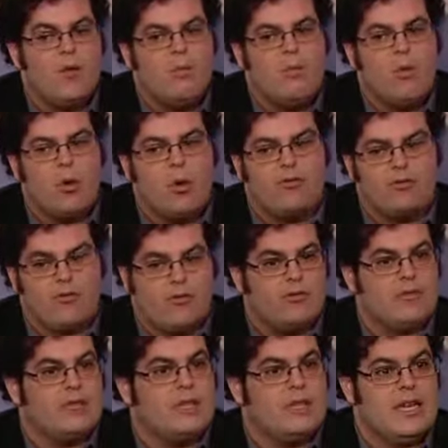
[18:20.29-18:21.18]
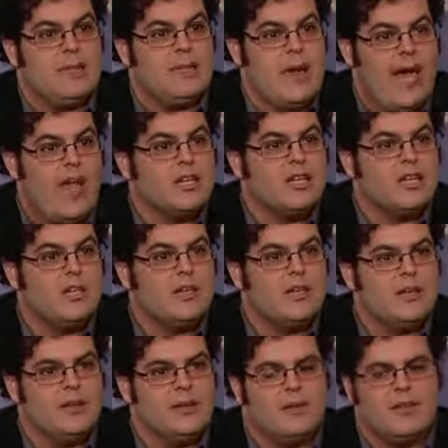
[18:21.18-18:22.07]
more fervently and
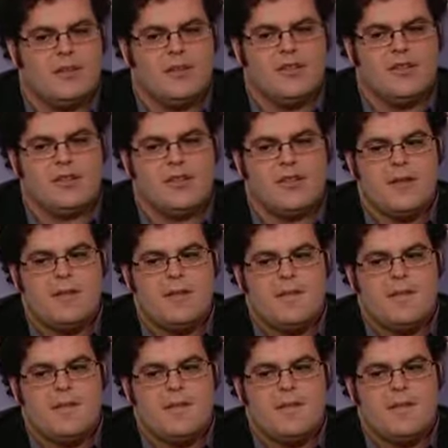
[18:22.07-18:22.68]
passionately, because